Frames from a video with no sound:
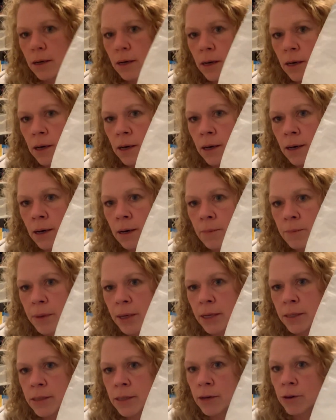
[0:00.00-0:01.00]
um,
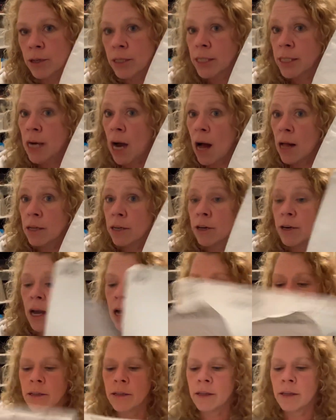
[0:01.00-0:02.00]
because they're a dollar
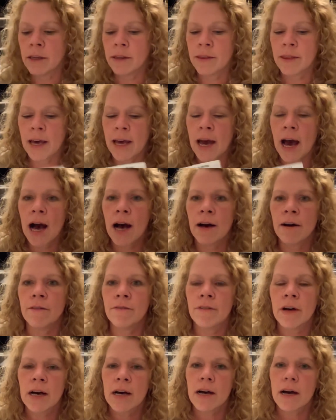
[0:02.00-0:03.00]
and they have,